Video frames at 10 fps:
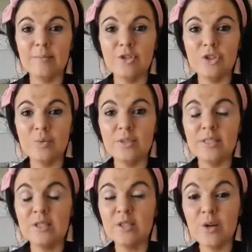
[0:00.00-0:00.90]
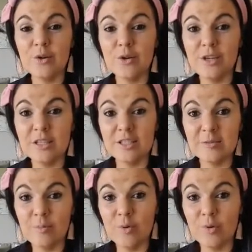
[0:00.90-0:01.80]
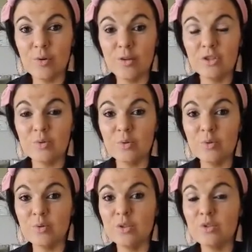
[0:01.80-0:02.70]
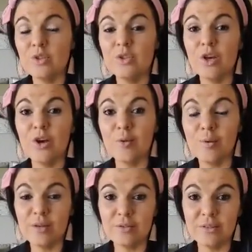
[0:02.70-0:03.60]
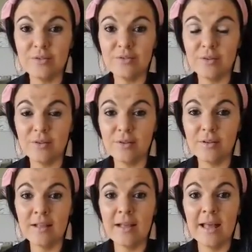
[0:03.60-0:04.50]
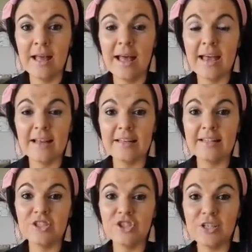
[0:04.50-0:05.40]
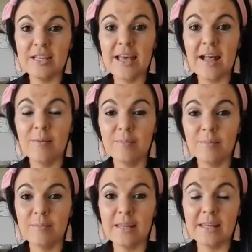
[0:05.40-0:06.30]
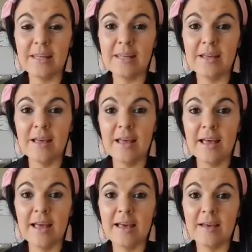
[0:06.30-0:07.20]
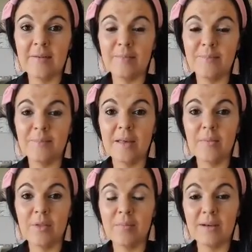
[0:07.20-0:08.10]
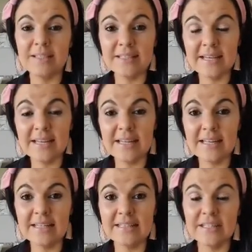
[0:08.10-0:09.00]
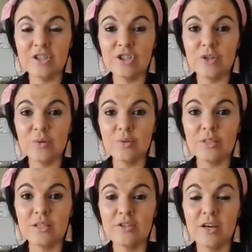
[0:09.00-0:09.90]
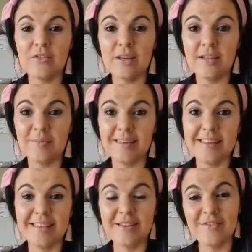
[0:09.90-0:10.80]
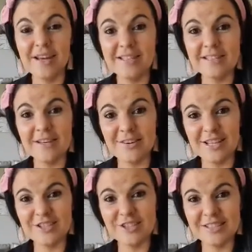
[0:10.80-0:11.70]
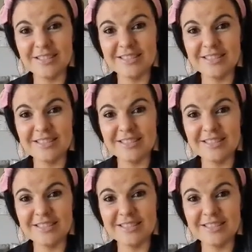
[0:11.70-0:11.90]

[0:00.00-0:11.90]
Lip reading: She was so good in sport. She was also so beautiful, and she helped me with my studies, and she also directed me in the right directions.